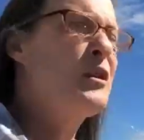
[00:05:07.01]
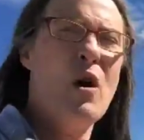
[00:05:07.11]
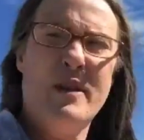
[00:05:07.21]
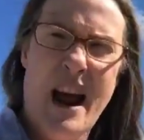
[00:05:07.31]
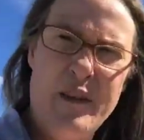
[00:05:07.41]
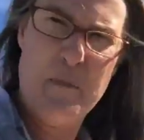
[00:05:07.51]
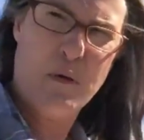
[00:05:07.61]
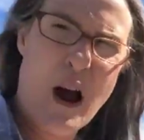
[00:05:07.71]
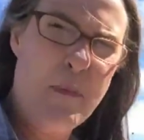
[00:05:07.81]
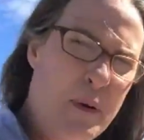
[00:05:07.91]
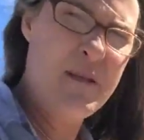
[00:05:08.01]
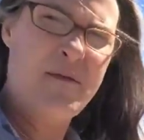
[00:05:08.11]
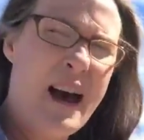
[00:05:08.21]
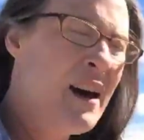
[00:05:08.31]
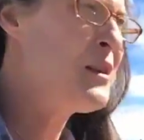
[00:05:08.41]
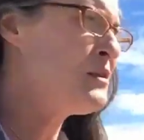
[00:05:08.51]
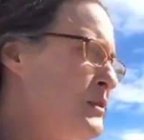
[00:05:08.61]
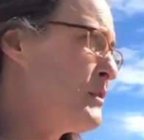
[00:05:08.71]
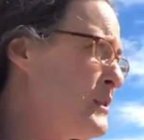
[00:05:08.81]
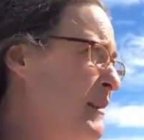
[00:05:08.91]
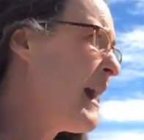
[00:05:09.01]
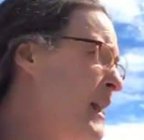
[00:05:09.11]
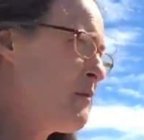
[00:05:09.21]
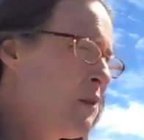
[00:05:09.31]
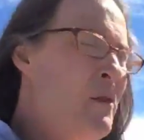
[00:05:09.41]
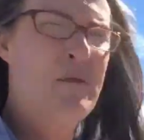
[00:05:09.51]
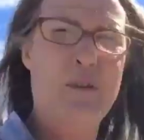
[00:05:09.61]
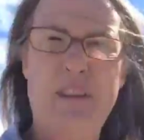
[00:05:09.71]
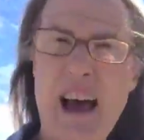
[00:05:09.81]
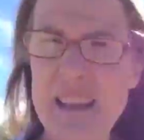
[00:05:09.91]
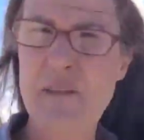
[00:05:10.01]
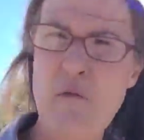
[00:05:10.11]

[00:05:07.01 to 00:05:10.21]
go down in property values. There's lots